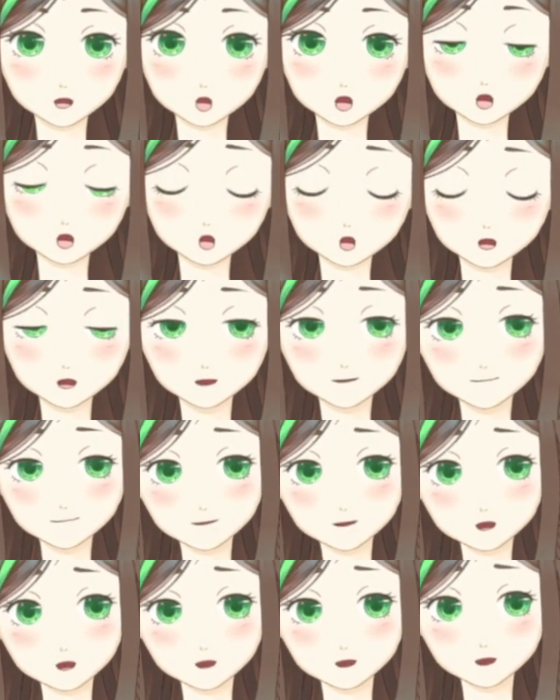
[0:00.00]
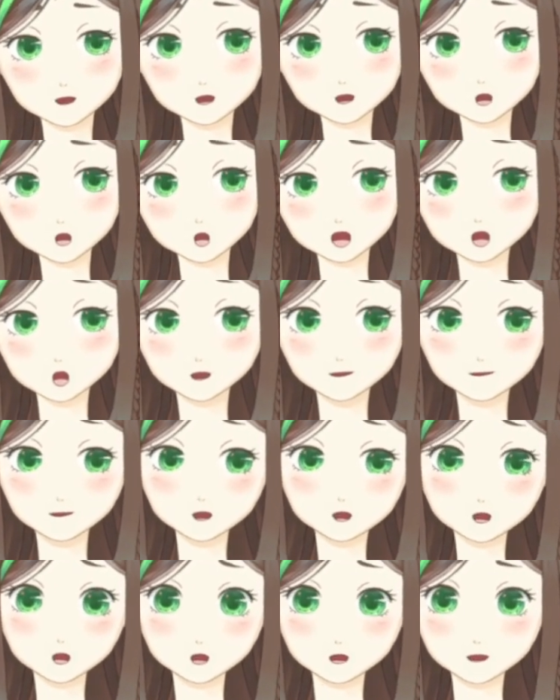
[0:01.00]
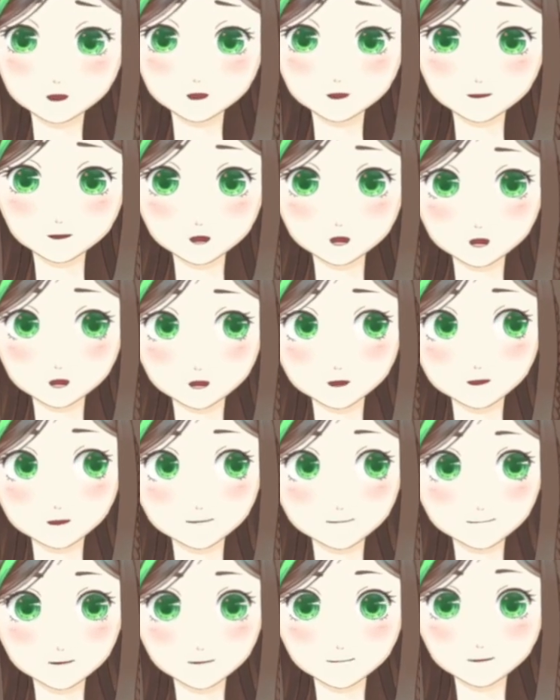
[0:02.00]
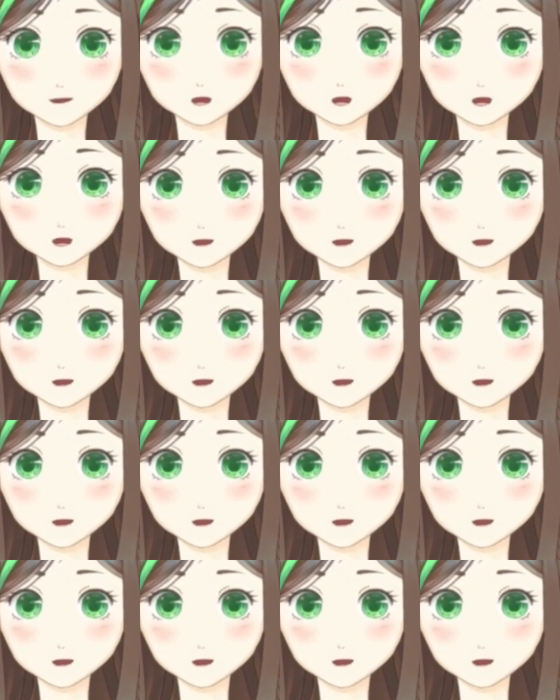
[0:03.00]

If you design a character with lots of different